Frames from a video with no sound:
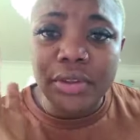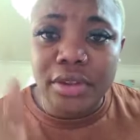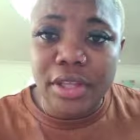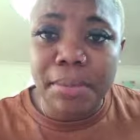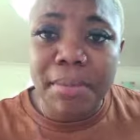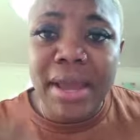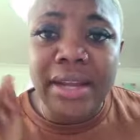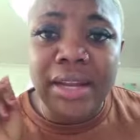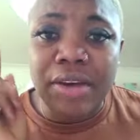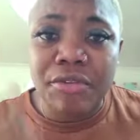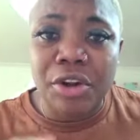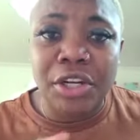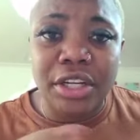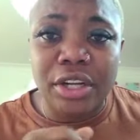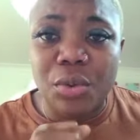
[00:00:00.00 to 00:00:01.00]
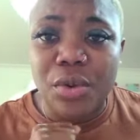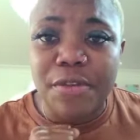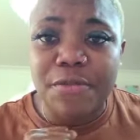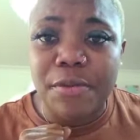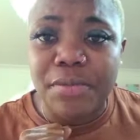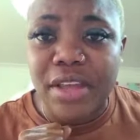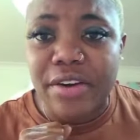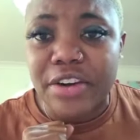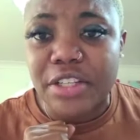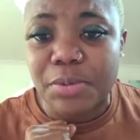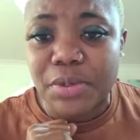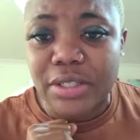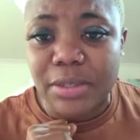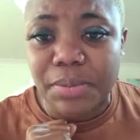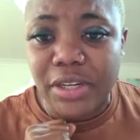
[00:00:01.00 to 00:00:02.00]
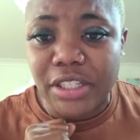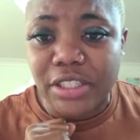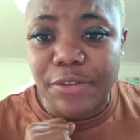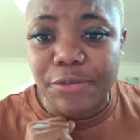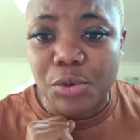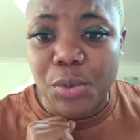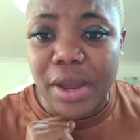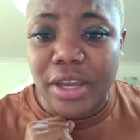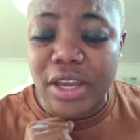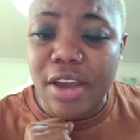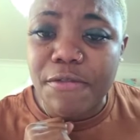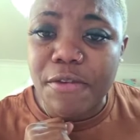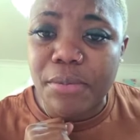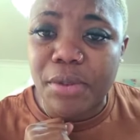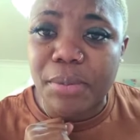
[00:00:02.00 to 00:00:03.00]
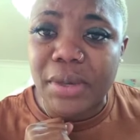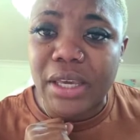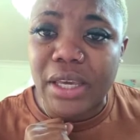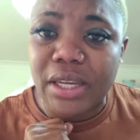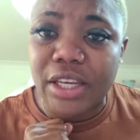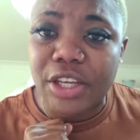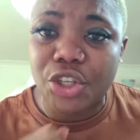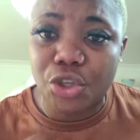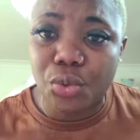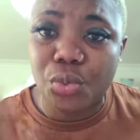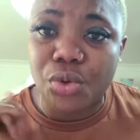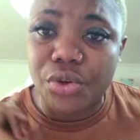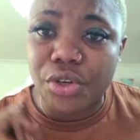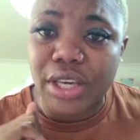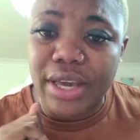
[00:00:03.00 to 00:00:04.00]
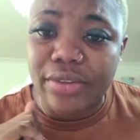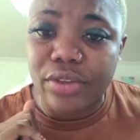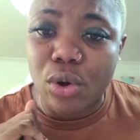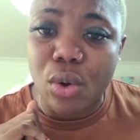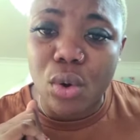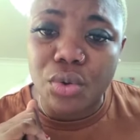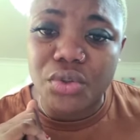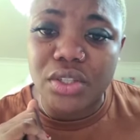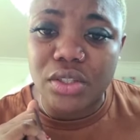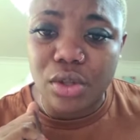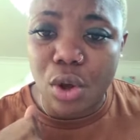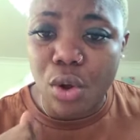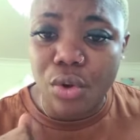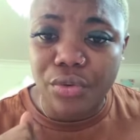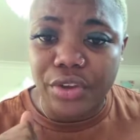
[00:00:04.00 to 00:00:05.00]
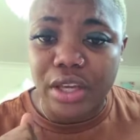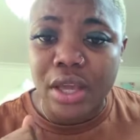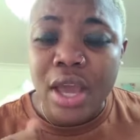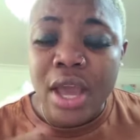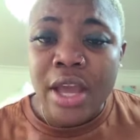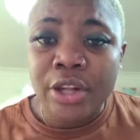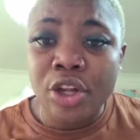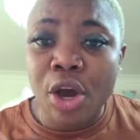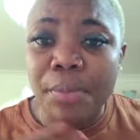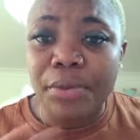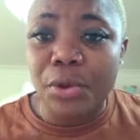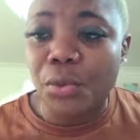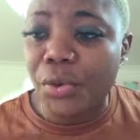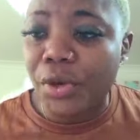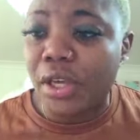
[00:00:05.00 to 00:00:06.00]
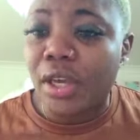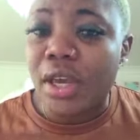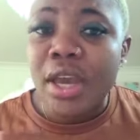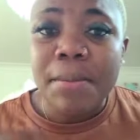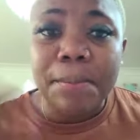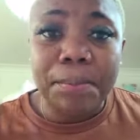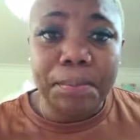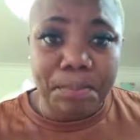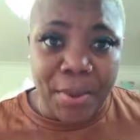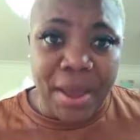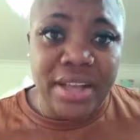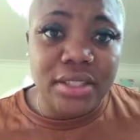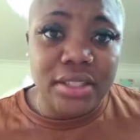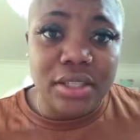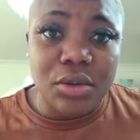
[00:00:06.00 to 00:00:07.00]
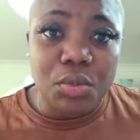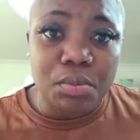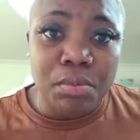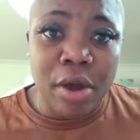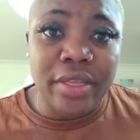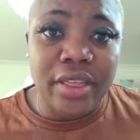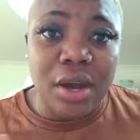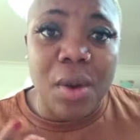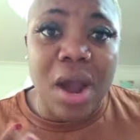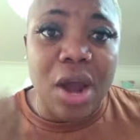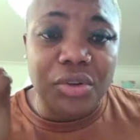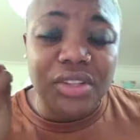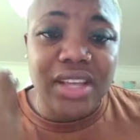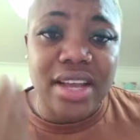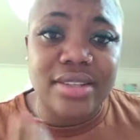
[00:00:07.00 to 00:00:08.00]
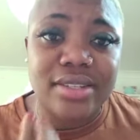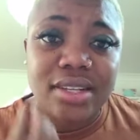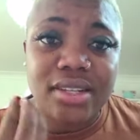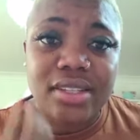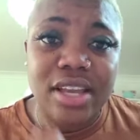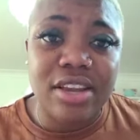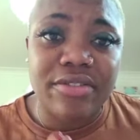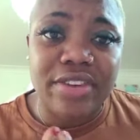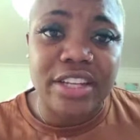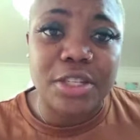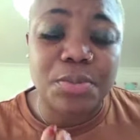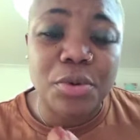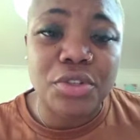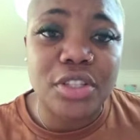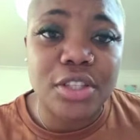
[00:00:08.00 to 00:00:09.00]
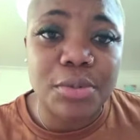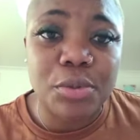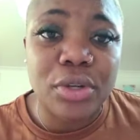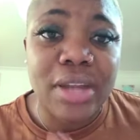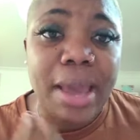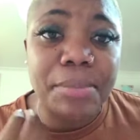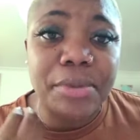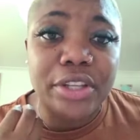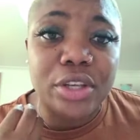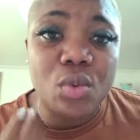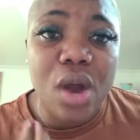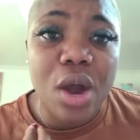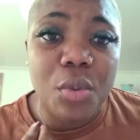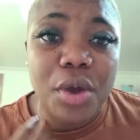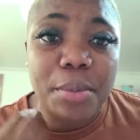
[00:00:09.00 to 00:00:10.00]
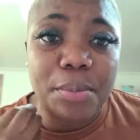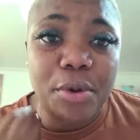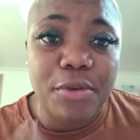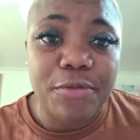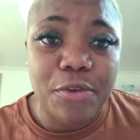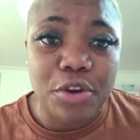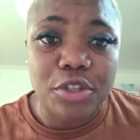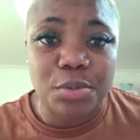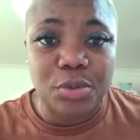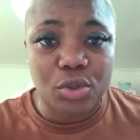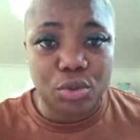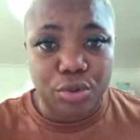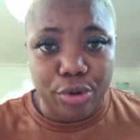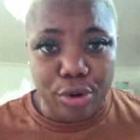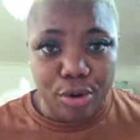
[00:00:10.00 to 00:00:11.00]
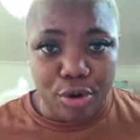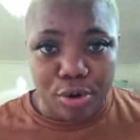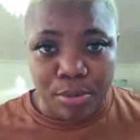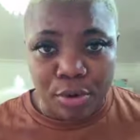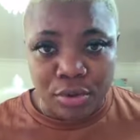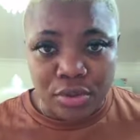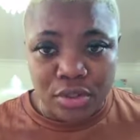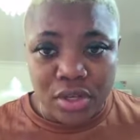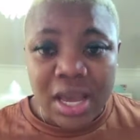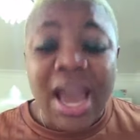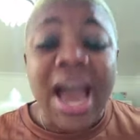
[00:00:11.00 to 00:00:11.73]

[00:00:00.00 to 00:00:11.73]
The men are running away from their responsibility. If you were here from the beginning, you will hear the whole story, not be we. Person, mother, wow, tell say they irresponsible. Now be the one way born for hospital, run come out.